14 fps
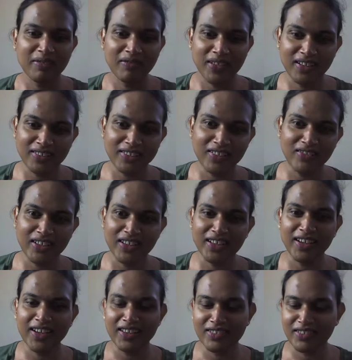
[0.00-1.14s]
because I feel
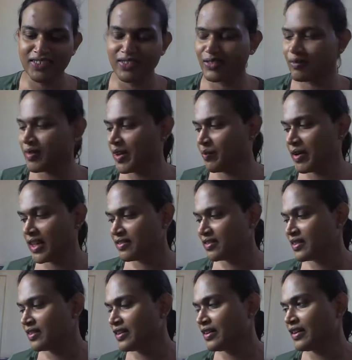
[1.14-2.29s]
like I didn't do my
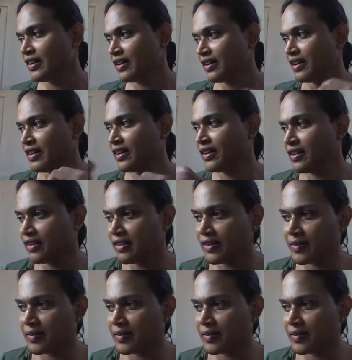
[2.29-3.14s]
best. And